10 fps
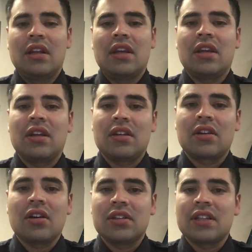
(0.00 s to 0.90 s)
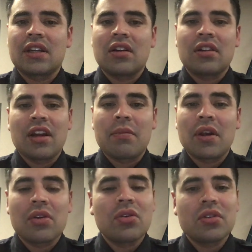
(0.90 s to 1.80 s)
and contact online
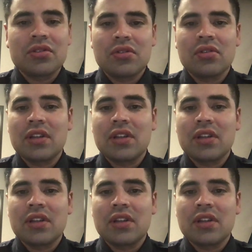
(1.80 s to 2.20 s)
medical control.